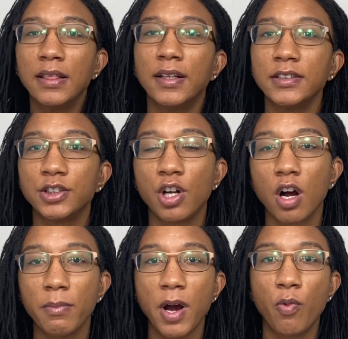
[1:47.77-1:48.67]
let's talk
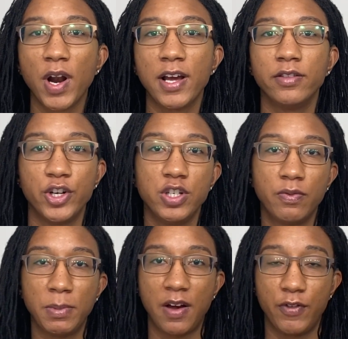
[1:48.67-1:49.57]
about what I learned
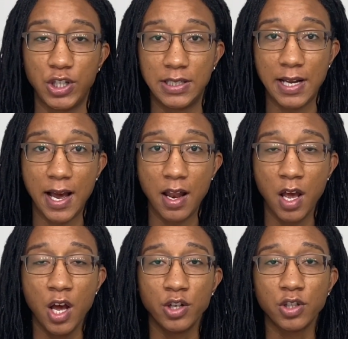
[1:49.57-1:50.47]
from that first set.
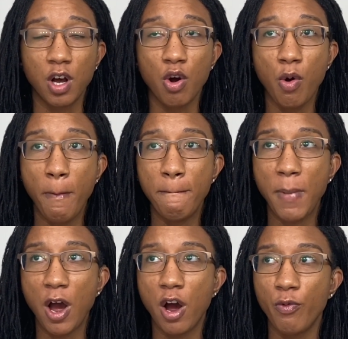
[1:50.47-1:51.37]
So
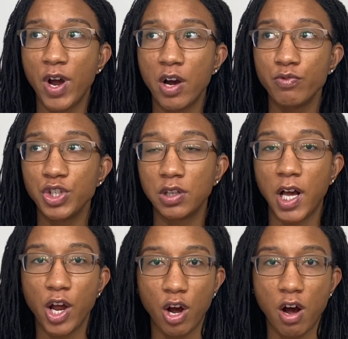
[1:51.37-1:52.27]
around
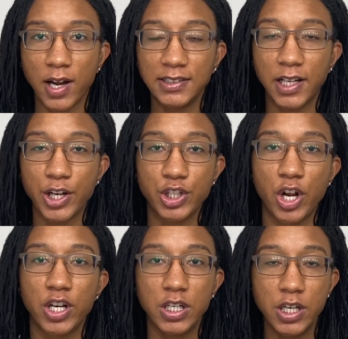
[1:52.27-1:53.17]
July or August, I
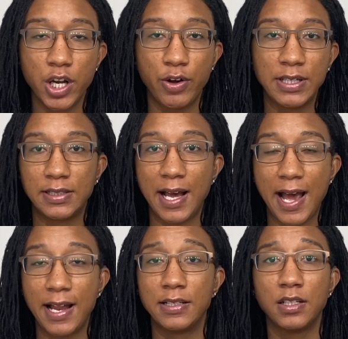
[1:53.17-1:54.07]
started to notice that I
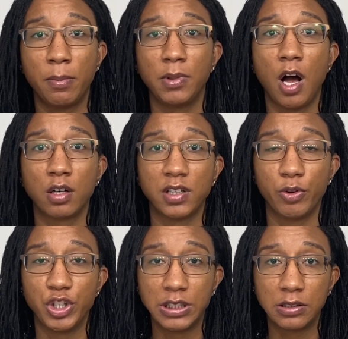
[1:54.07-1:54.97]
had some locks that were
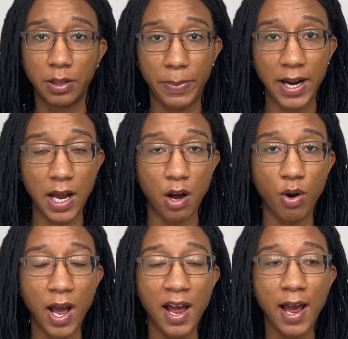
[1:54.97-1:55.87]
just slipping
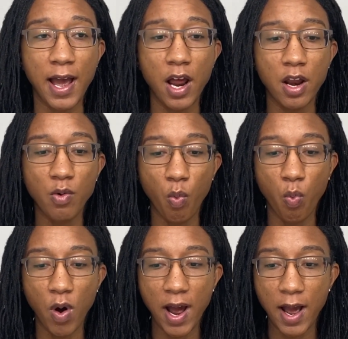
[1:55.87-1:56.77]
out. And
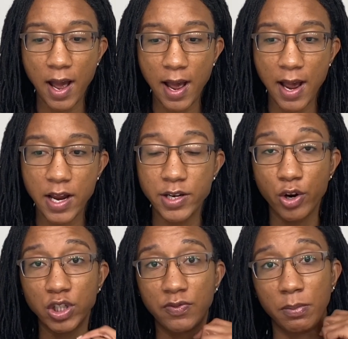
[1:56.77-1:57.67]
what I
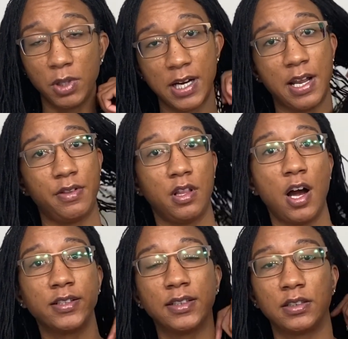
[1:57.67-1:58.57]
noticed from looking at the
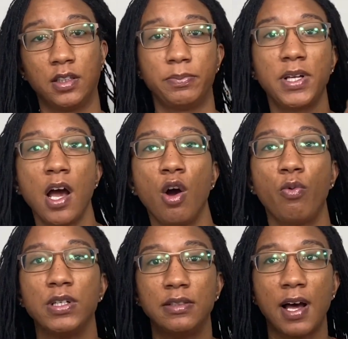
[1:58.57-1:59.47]
locks that slipped out
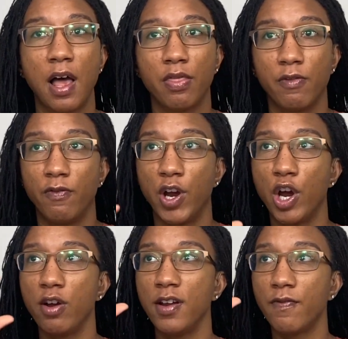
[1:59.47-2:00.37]
was that the
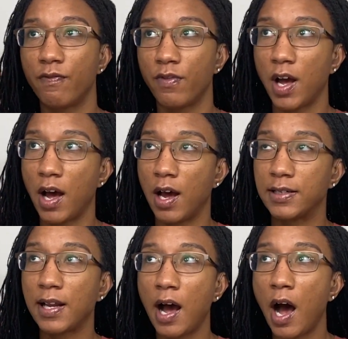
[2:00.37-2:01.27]
very
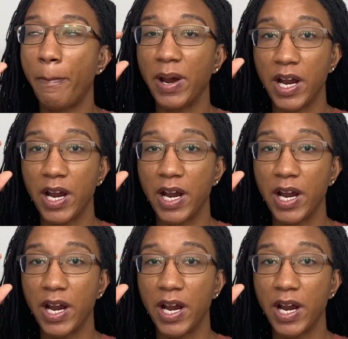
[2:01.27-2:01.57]
top